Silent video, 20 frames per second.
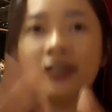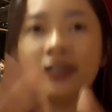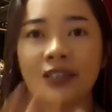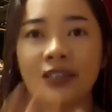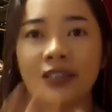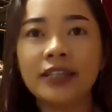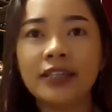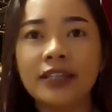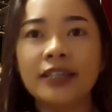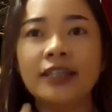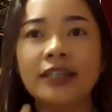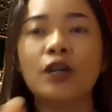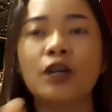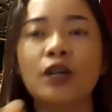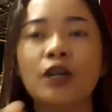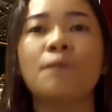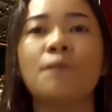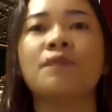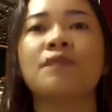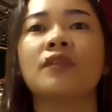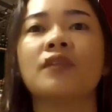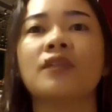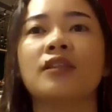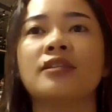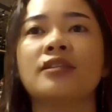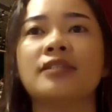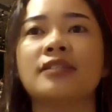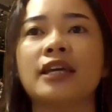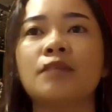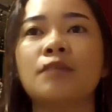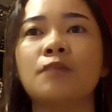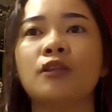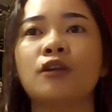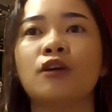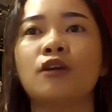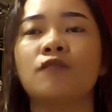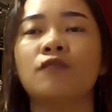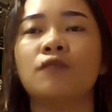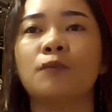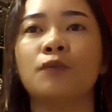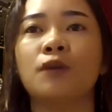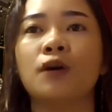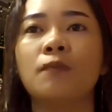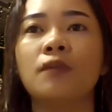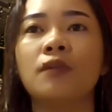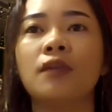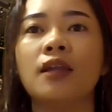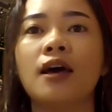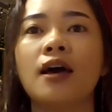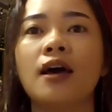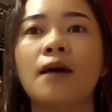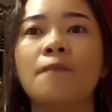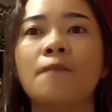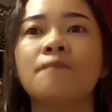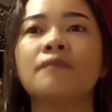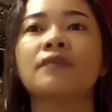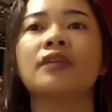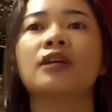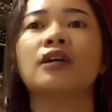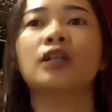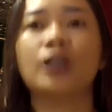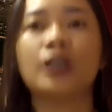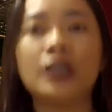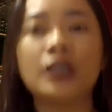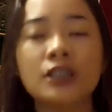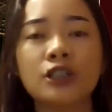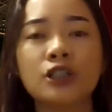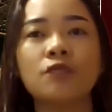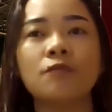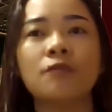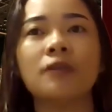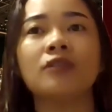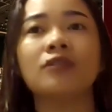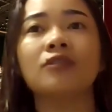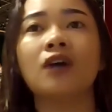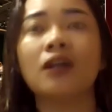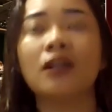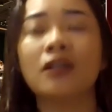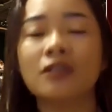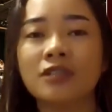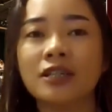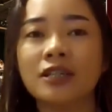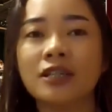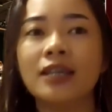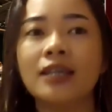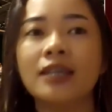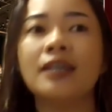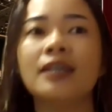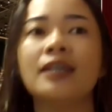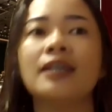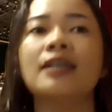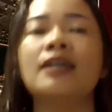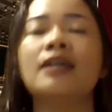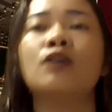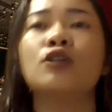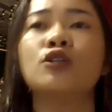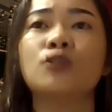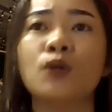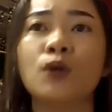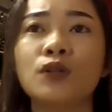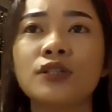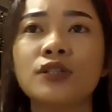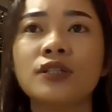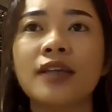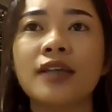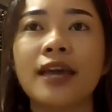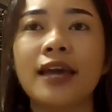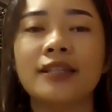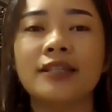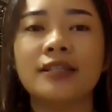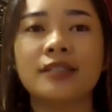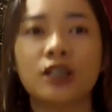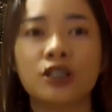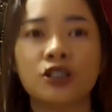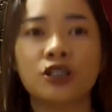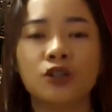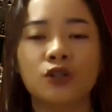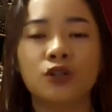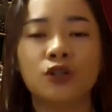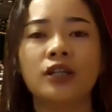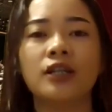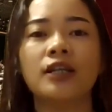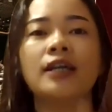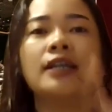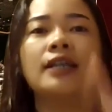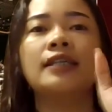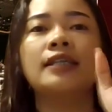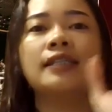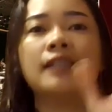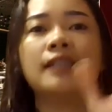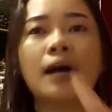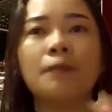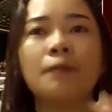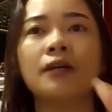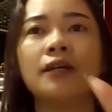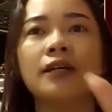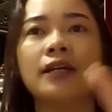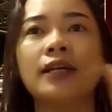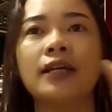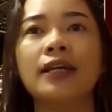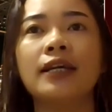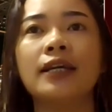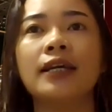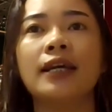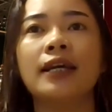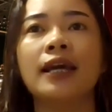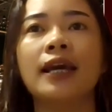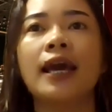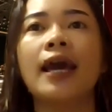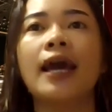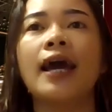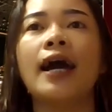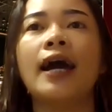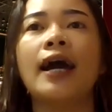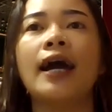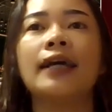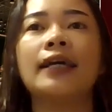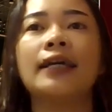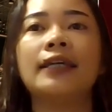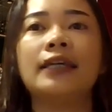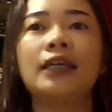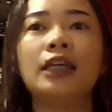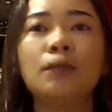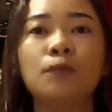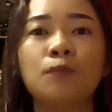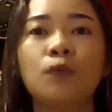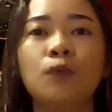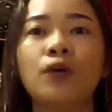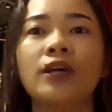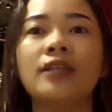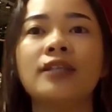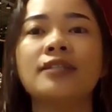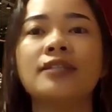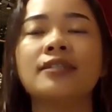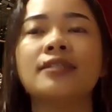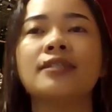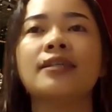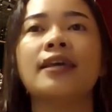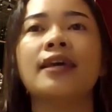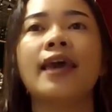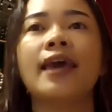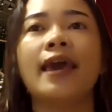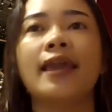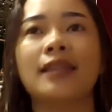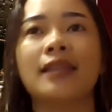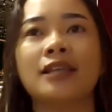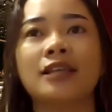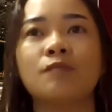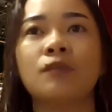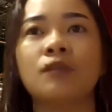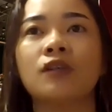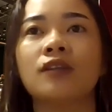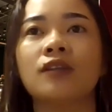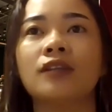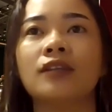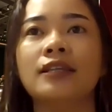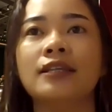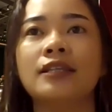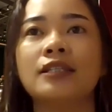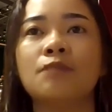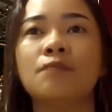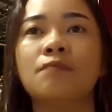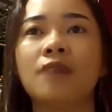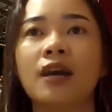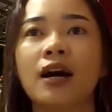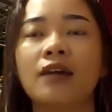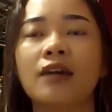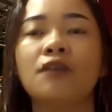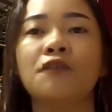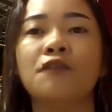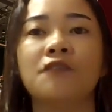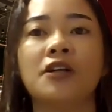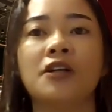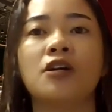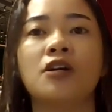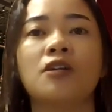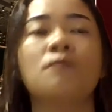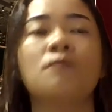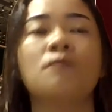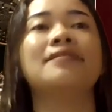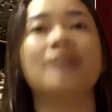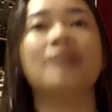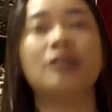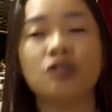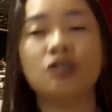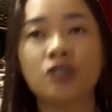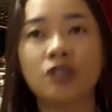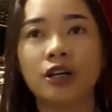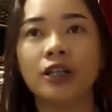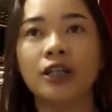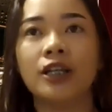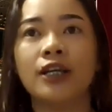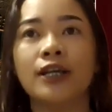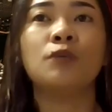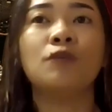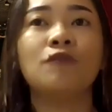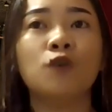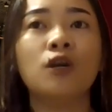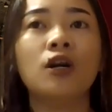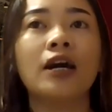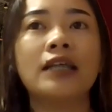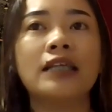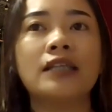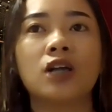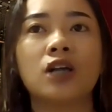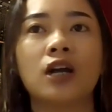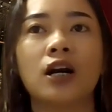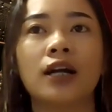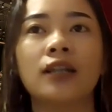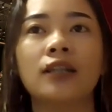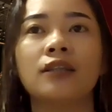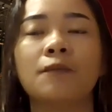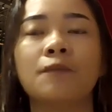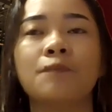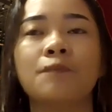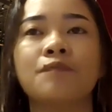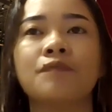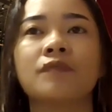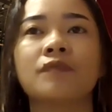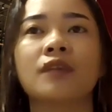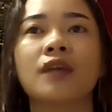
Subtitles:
study, the statement of the problem, research methodology, results and discussion, summary, key points, and last but not the least, my recommendation. So before I start,